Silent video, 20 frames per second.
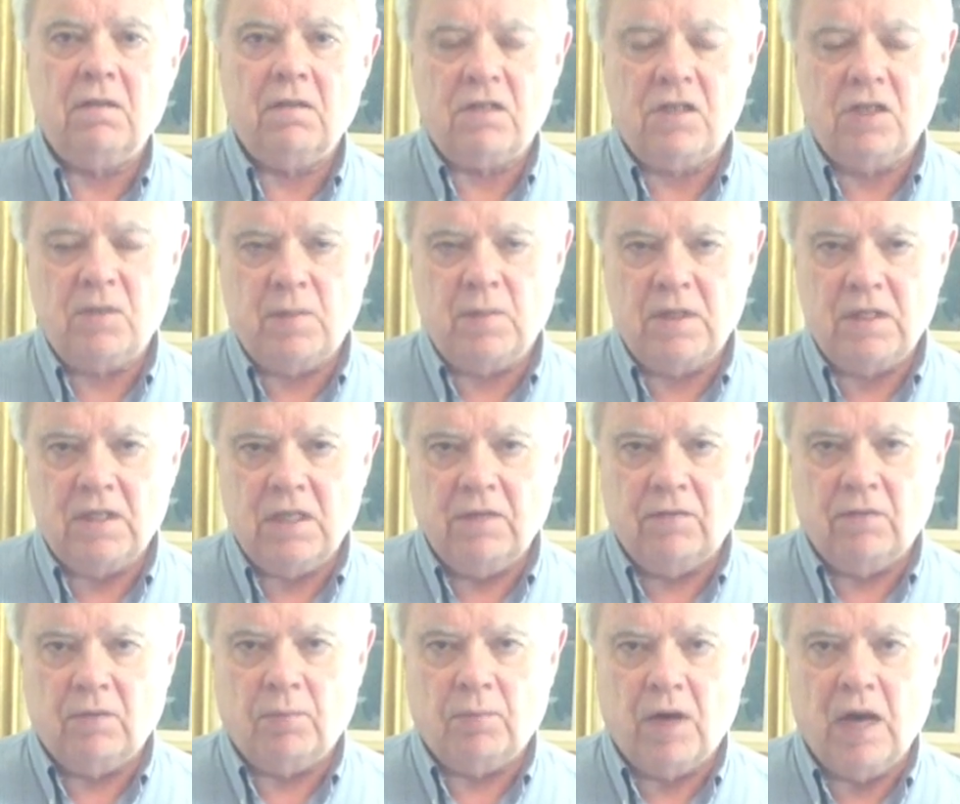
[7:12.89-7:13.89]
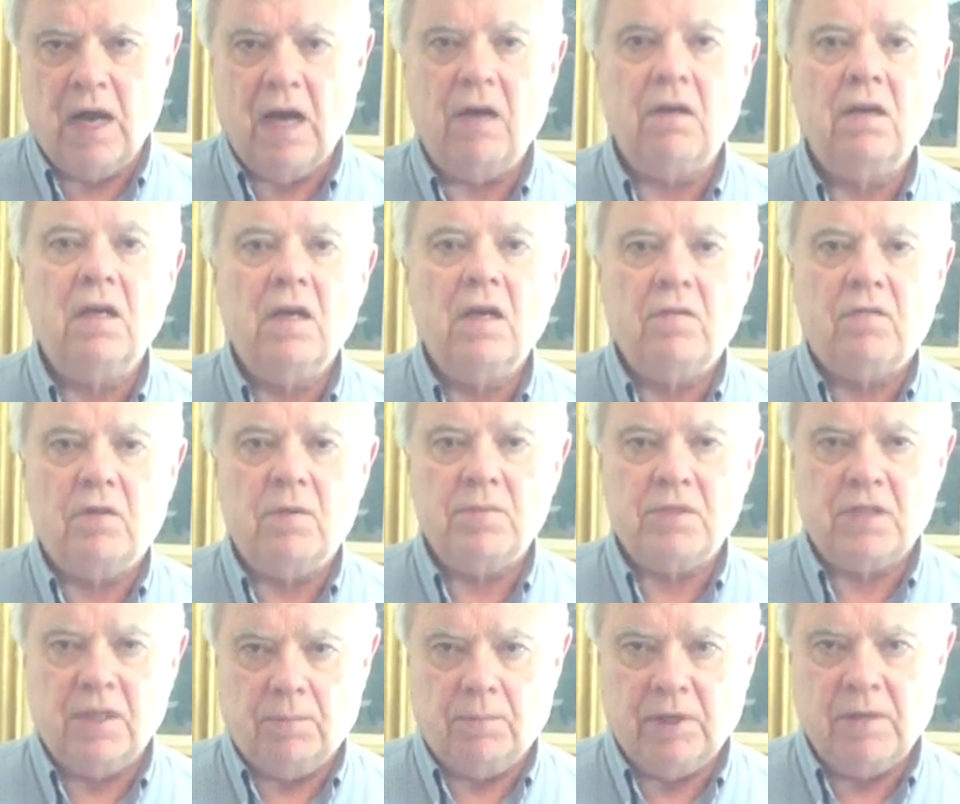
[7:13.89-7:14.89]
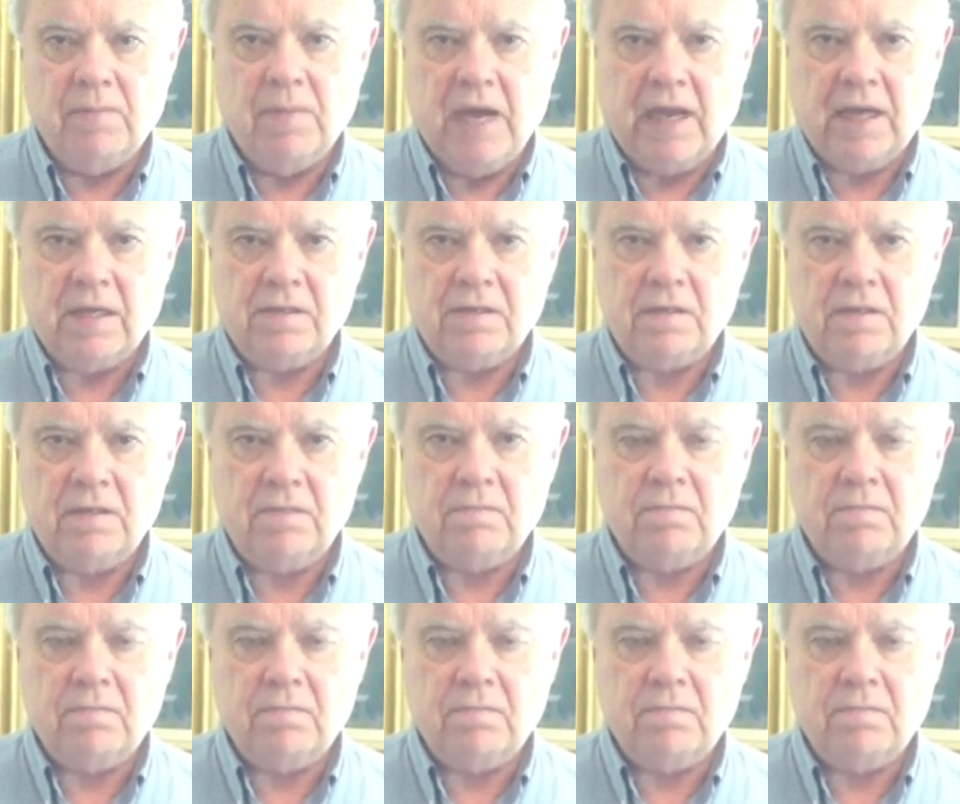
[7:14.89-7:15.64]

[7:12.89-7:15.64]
This has been Deaver Brown from Simply Magazine.